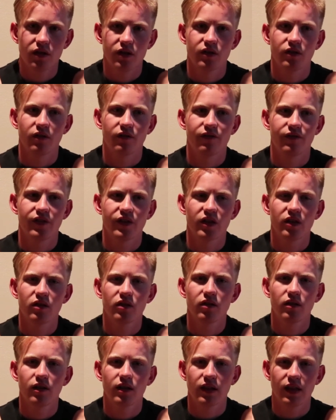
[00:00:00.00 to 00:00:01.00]
You'll
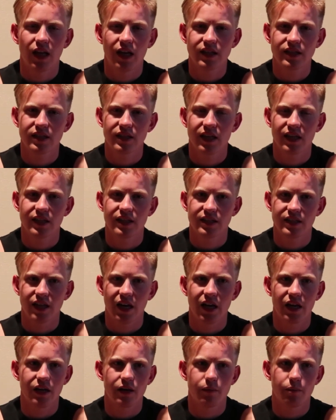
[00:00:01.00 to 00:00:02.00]
feel less like
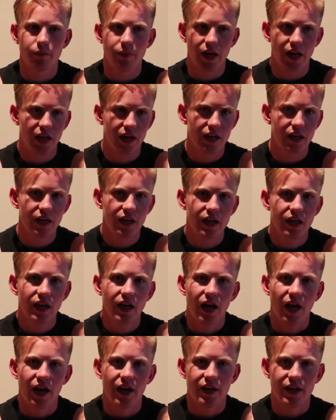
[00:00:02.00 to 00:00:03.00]
staying in bed
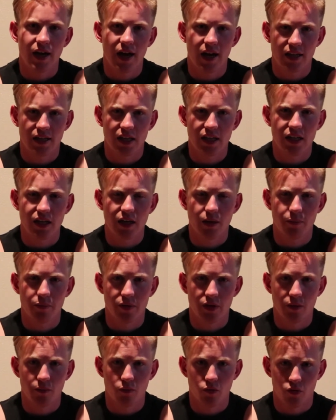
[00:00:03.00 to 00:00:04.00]
and not getting up
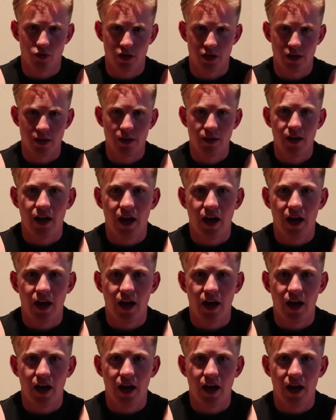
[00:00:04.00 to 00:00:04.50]
in the morning.